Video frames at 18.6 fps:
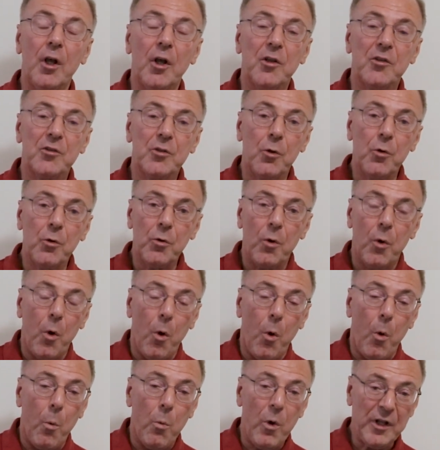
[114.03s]
So
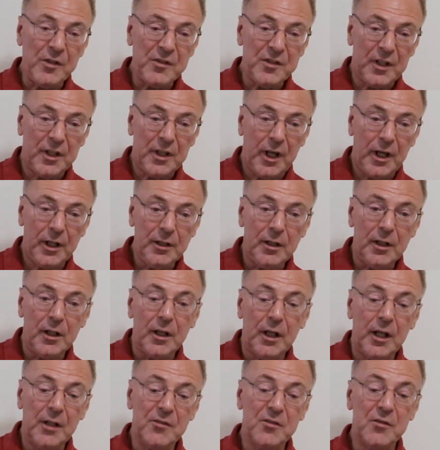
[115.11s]
once
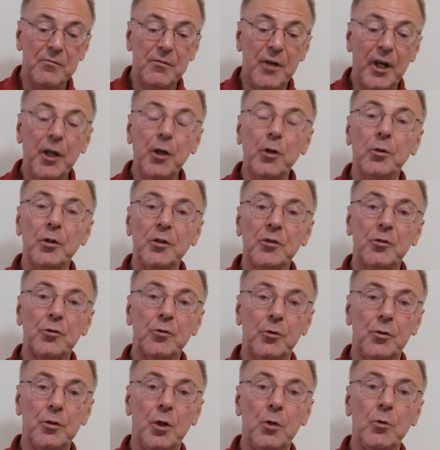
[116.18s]
again, it's very good
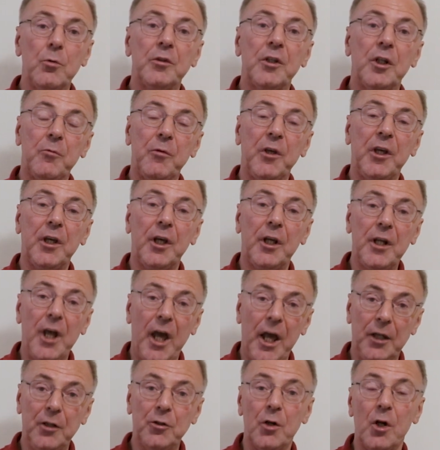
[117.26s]
to know that we can
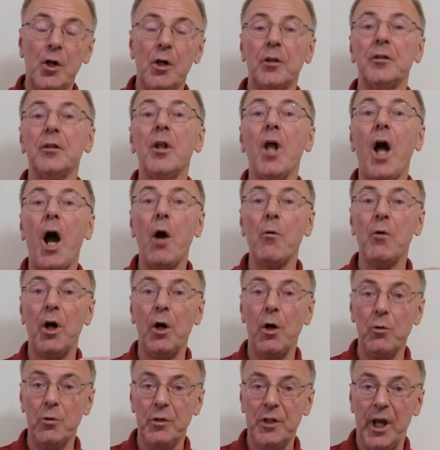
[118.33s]
hand on
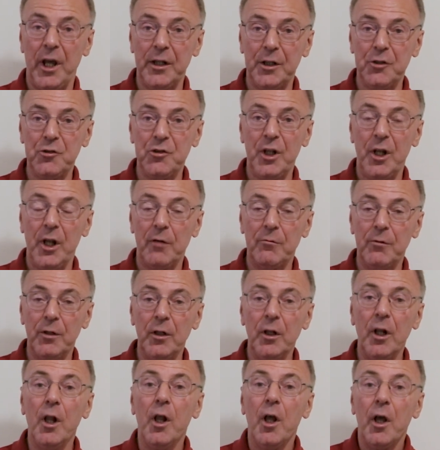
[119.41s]
our own energy
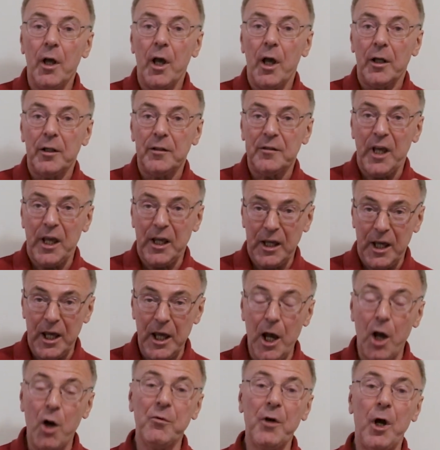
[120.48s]
level, take
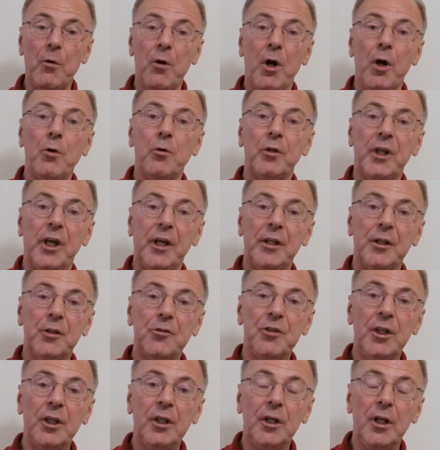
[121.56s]
care of our own
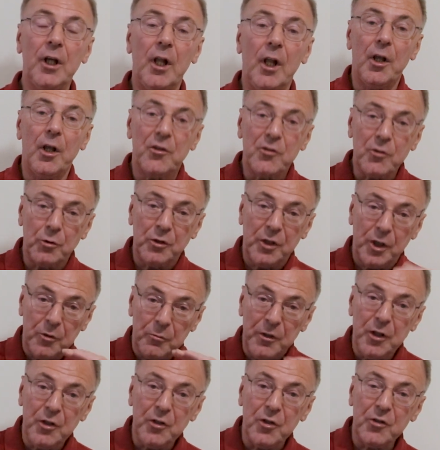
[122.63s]
energy so that
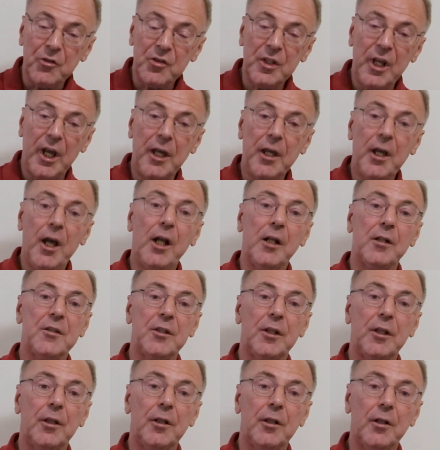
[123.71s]
we stay
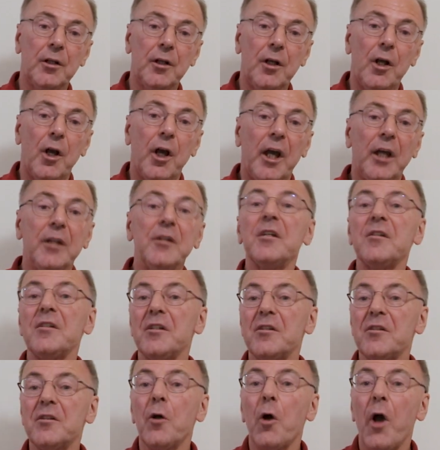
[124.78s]
healthy. And this
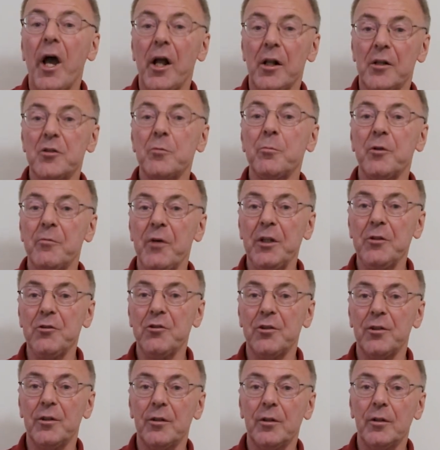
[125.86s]
is health
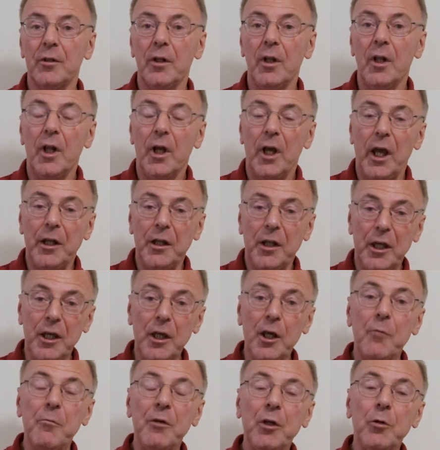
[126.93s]
prevention. And
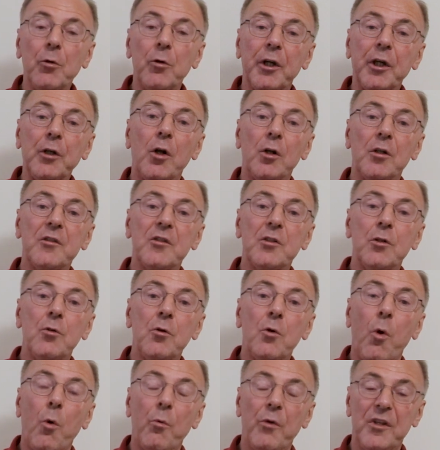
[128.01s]
here we're going
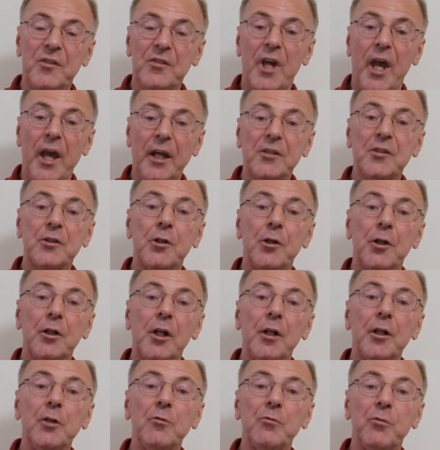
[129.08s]
also with
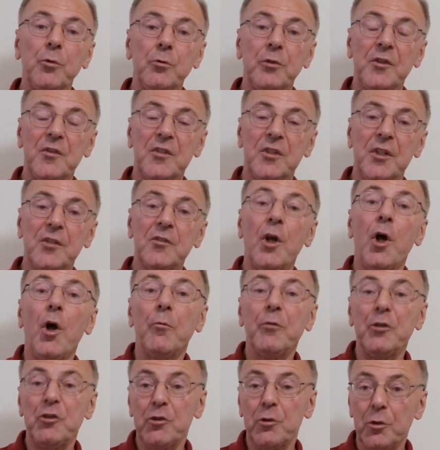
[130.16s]
external influences,
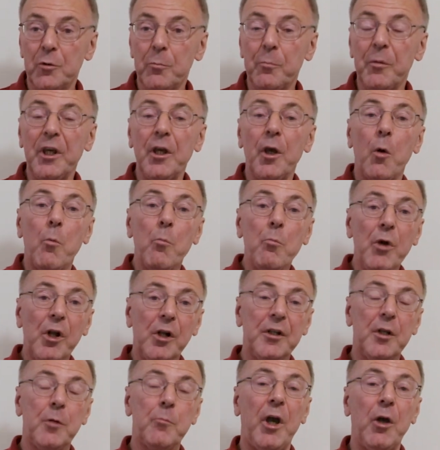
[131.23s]
which could be
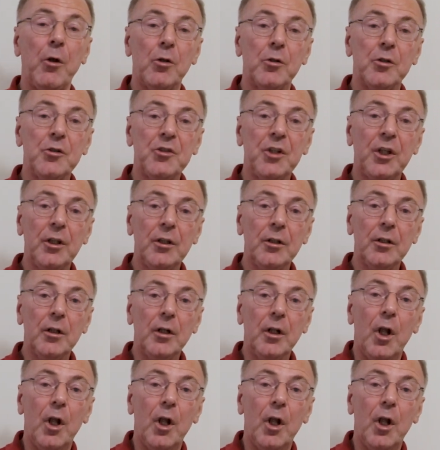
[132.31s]
building biology,